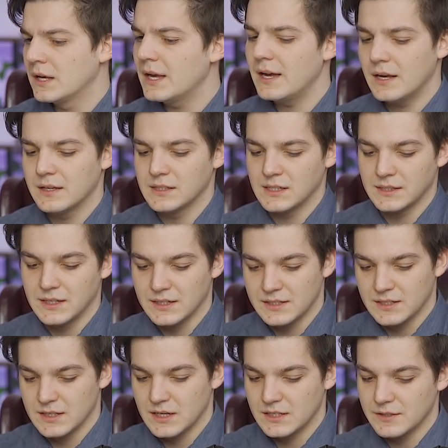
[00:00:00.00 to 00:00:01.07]
Yeah, that's
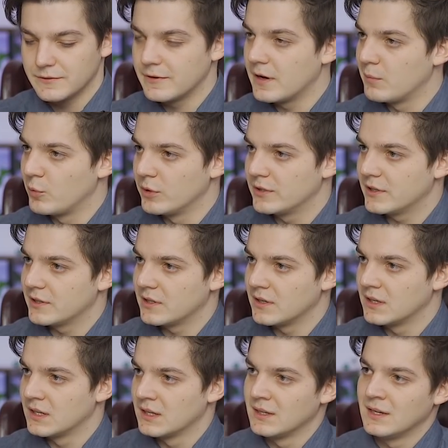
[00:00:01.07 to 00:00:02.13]
a fair point, I
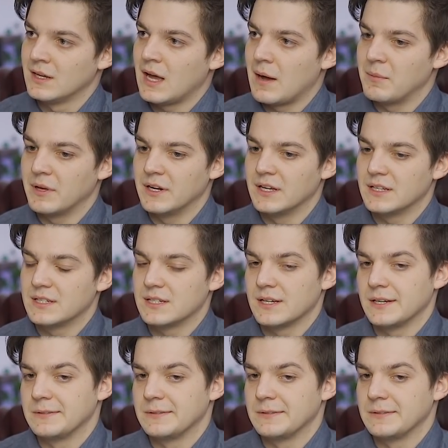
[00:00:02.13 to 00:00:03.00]
think. I mean, it's